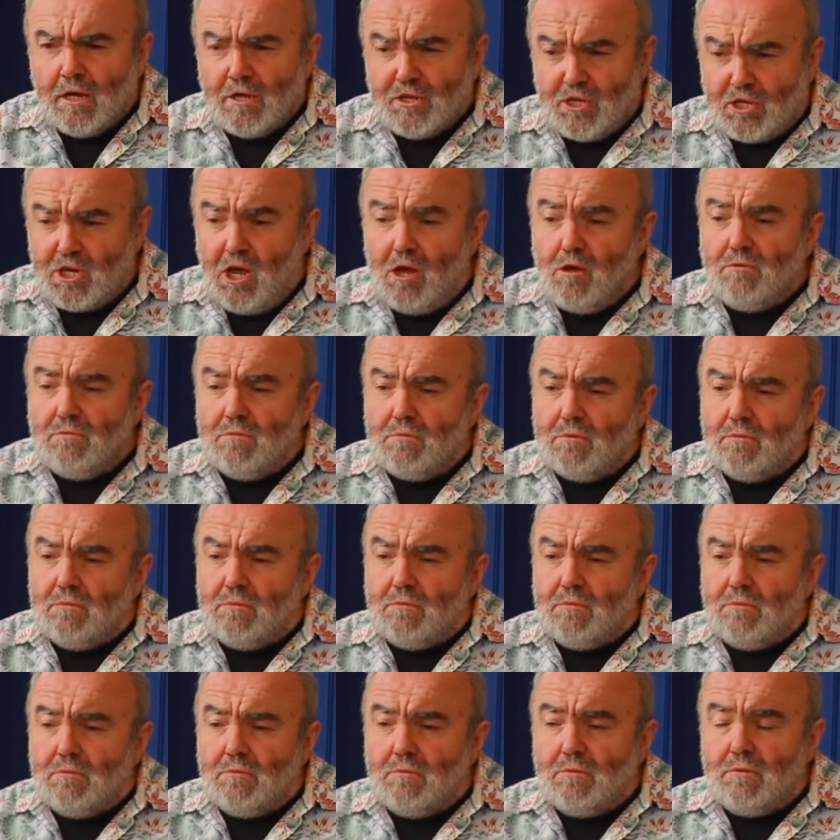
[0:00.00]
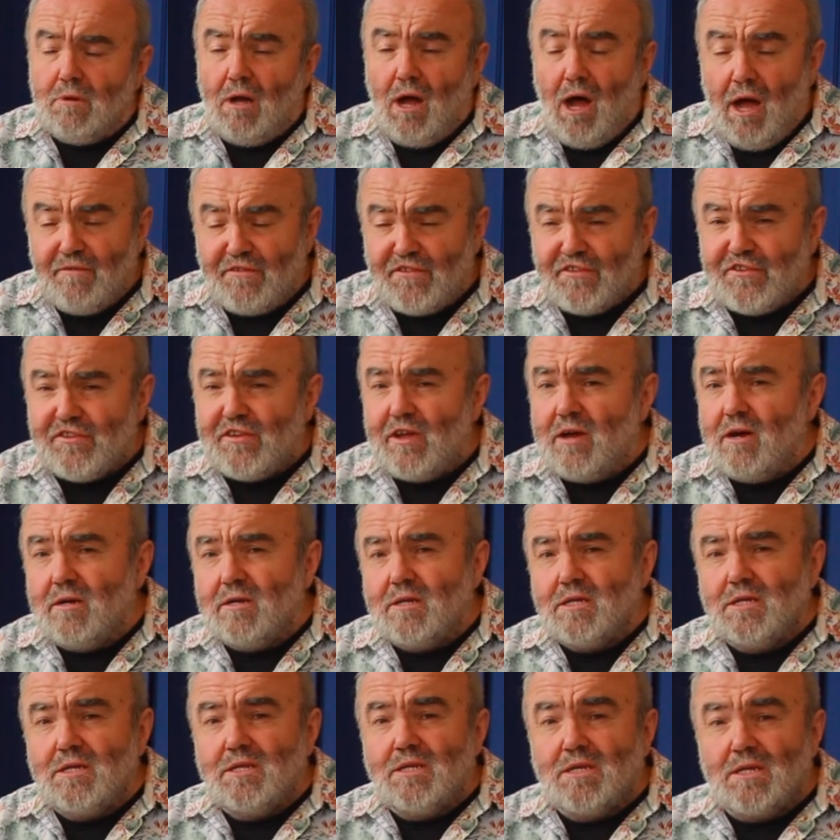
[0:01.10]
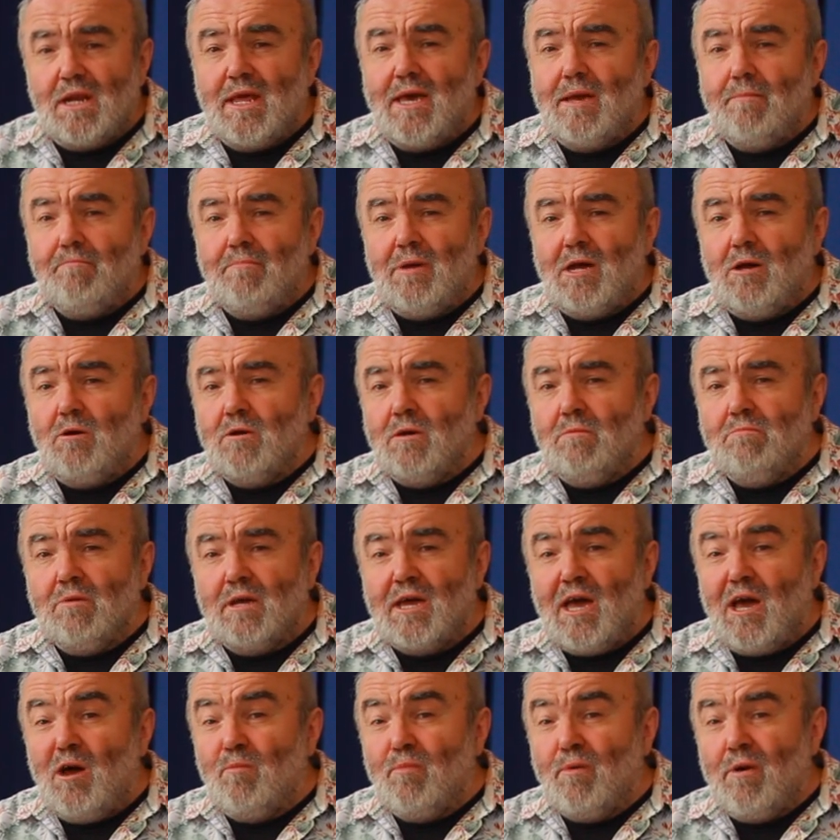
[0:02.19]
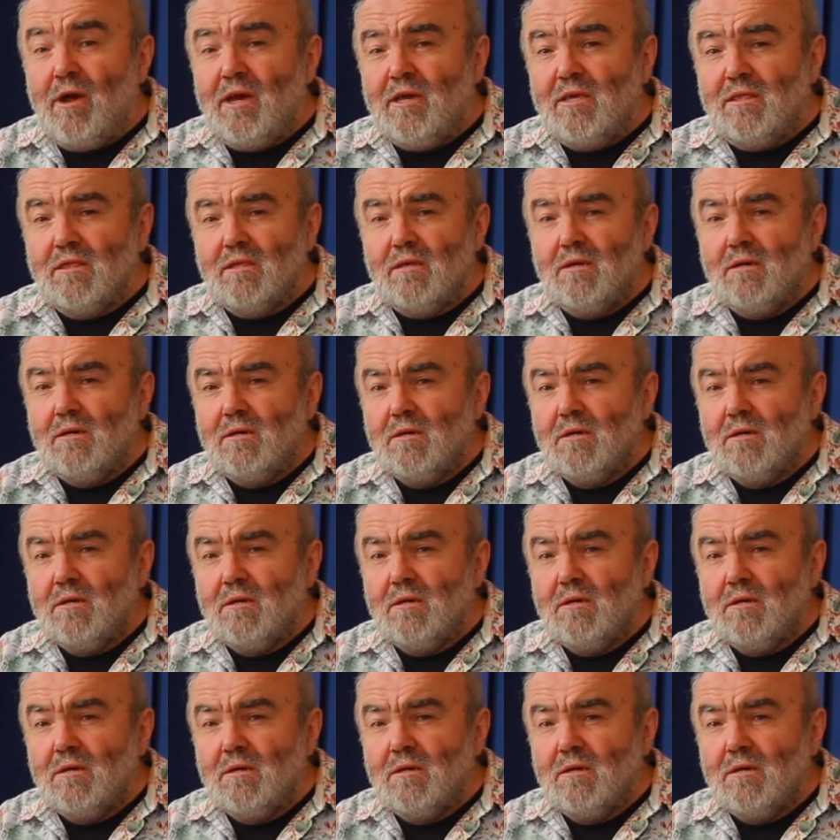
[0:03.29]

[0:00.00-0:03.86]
So I've started to let Malcolm Galbraith